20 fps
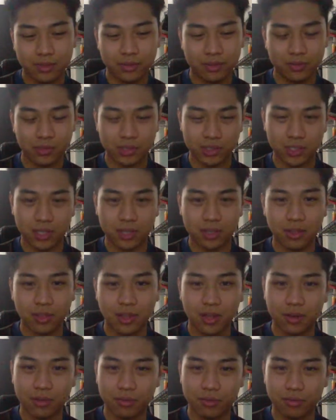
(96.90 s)
there's like a
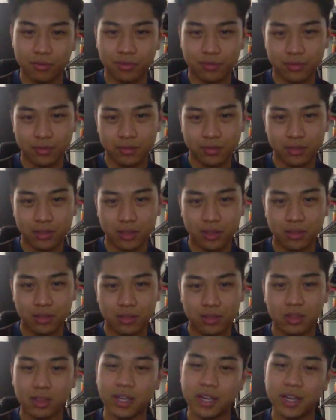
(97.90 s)
lot of
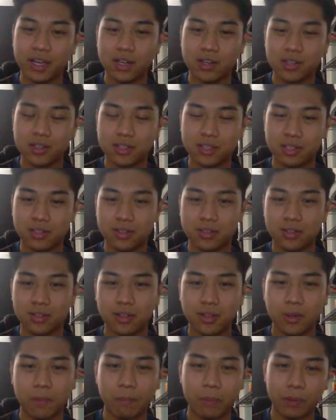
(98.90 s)
layers and
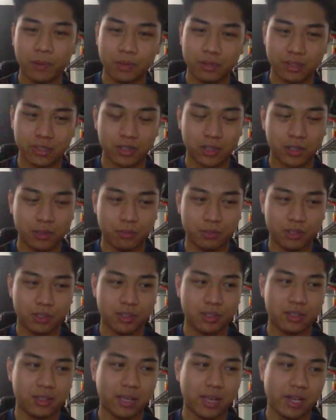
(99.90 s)
components that comes
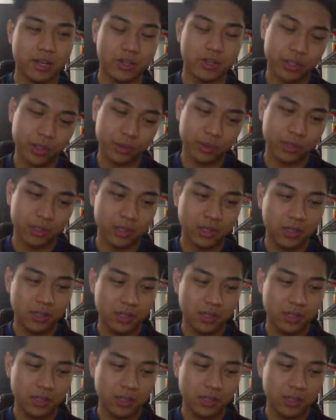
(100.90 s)
into that joke